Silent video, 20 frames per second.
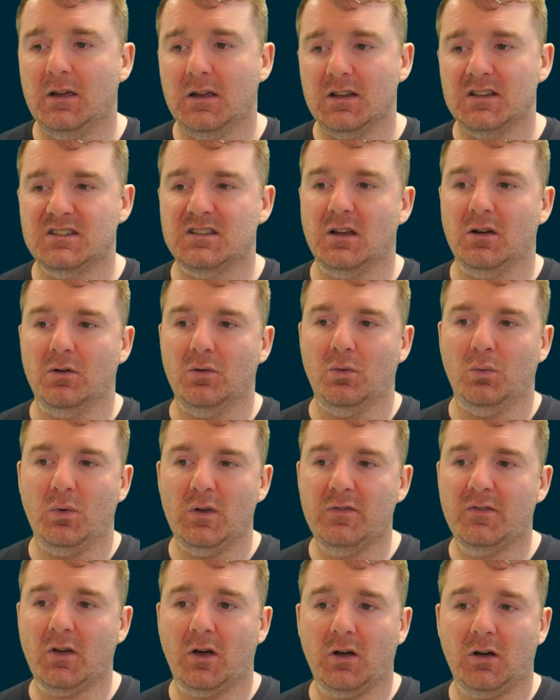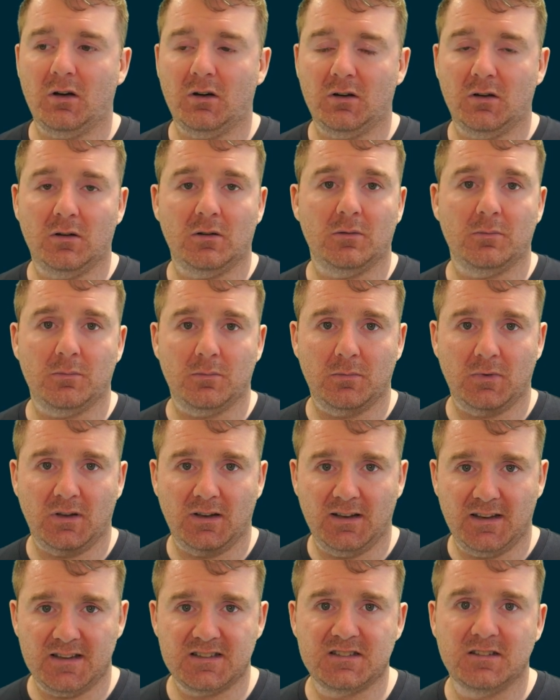So we've got our
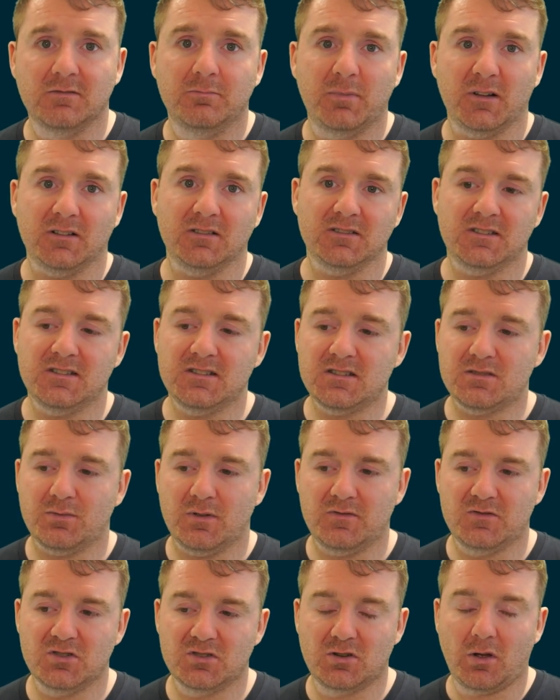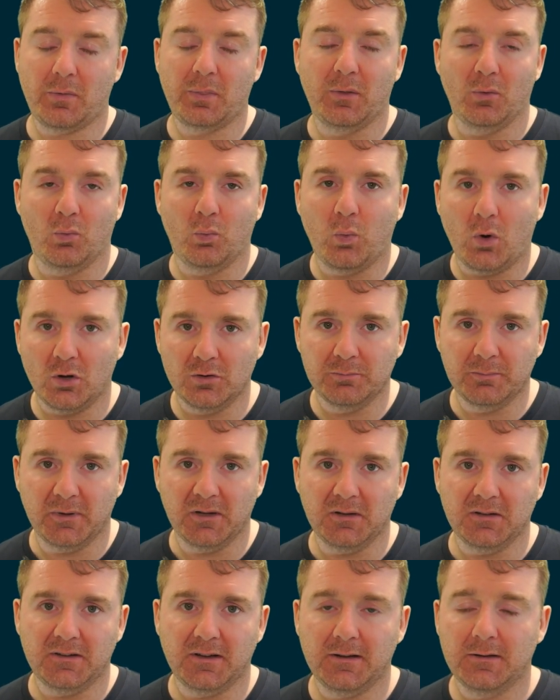list of builders, we've just got the one
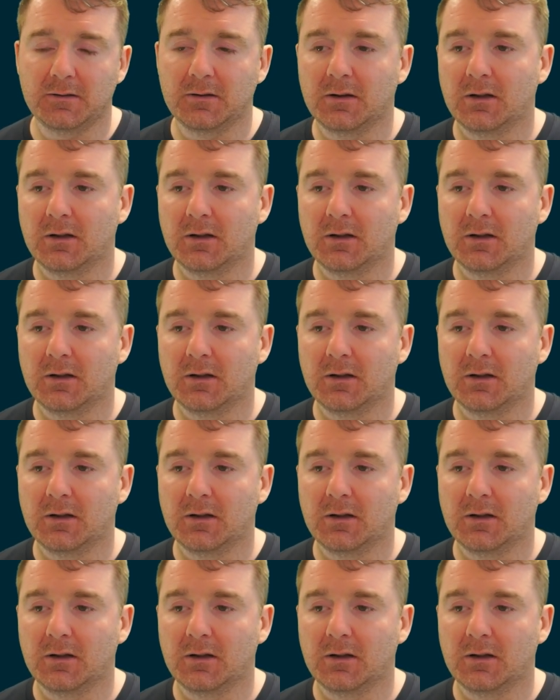builder,